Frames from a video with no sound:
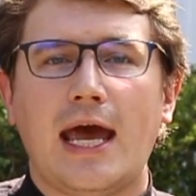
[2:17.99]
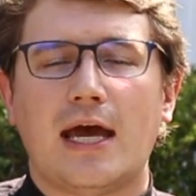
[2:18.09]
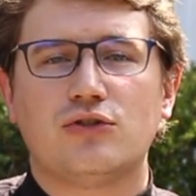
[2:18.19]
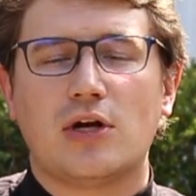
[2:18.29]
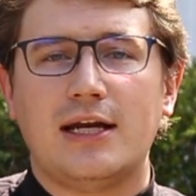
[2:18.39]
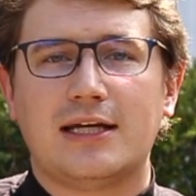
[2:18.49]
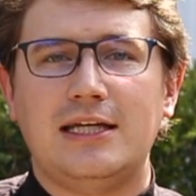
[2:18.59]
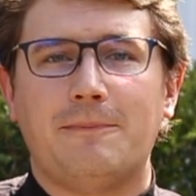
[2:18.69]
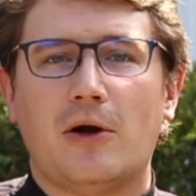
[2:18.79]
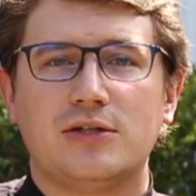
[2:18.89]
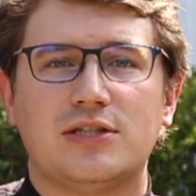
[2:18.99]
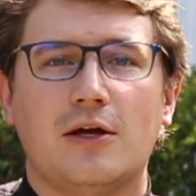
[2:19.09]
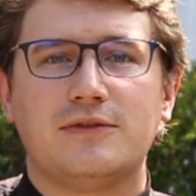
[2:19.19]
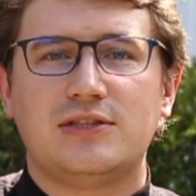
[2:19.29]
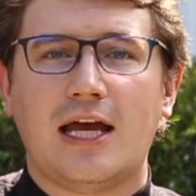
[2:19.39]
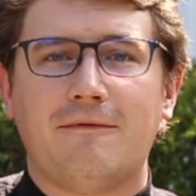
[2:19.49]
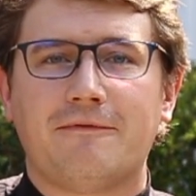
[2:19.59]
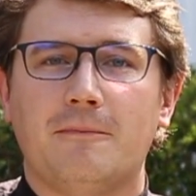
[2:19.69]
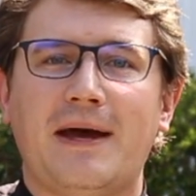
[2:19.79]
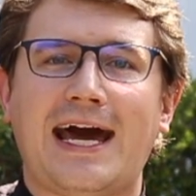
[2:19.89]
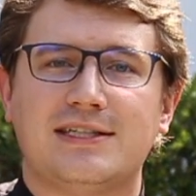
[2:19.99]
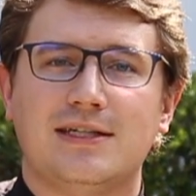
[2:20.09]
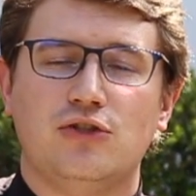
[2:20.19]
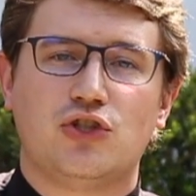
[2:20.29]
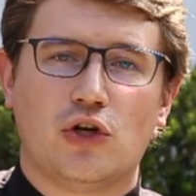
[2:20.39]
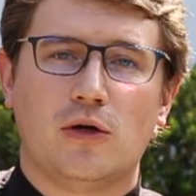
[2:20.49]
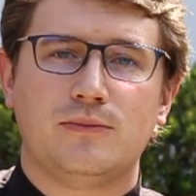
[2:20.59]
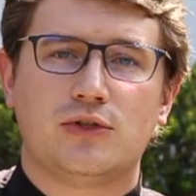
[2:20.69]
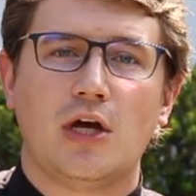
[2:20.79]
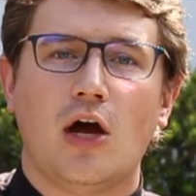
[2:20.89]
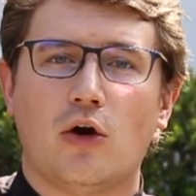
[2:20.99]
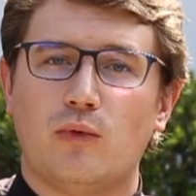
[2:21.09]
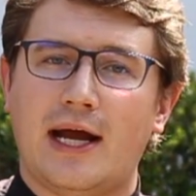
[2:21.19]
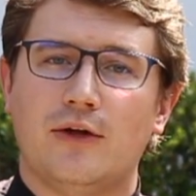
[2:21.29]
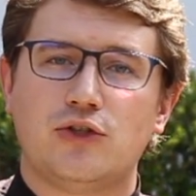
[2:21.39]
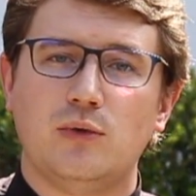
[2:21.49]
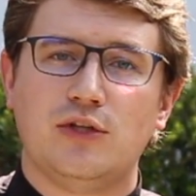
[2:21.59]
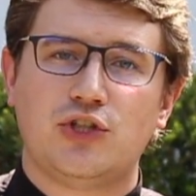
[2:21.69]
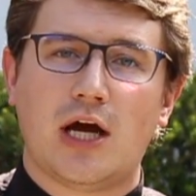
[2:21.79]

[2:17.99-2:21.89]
and try to keep ourselves safe from passing germs around to each